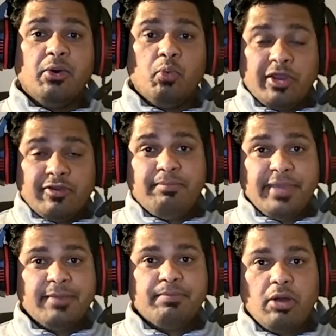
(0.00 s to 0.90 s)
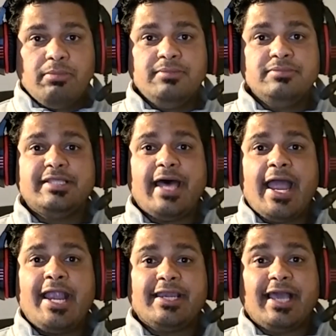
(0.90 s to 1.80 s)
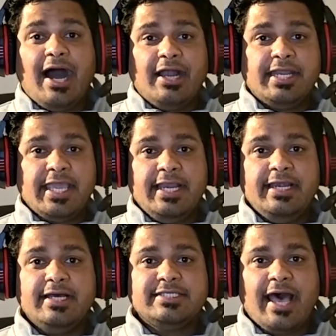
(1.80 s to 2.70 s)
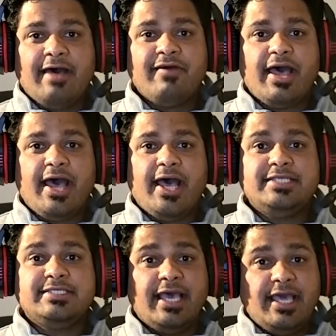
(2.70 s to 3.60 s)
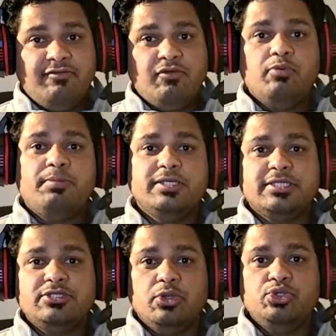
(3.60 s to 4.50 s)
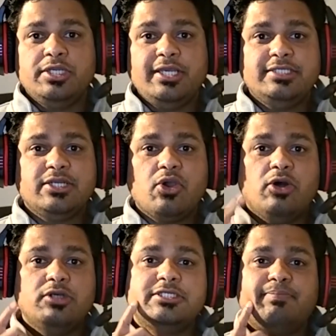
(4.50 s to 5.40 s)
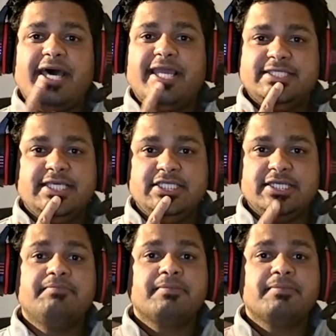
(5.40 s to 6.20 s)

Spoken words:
One of the big problems that articaine does have as a 4% solution is it causes paresthesia,